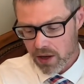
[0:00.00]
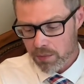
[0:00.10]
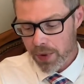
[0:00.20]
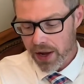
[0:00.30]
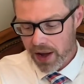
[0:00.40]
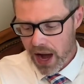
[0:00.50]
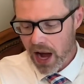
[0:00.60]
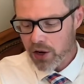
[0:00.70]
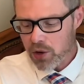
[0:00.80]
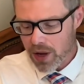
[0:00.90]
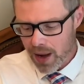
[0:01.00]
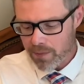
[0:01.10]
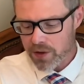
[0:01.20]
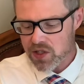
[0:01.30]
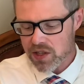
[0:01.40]
But God, who
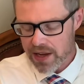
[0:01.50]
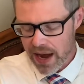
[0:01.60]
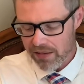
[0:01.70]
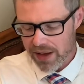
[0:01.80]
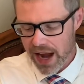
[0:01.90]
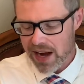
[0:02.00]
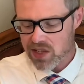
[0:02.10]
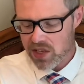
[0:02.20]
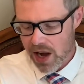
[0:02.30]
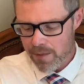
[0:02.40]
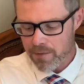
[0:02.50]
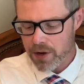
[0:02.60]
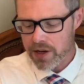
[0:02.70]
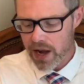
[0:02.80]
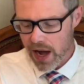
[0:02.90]
comforts the downcast,
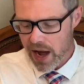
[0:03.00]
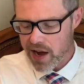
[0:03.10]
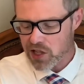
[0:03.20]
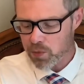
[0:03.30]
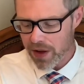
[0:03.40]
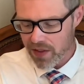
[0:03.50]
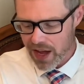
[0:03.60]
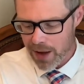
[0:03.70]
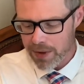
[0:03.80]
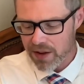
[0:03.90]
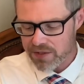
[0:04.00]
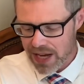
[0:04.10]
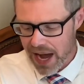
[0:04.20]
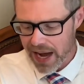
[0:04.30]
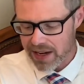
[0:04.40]
comforted us by the coming of
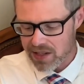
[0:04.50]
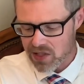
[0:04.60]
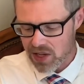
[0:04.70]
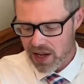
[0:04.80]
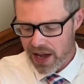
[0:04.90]
Titus,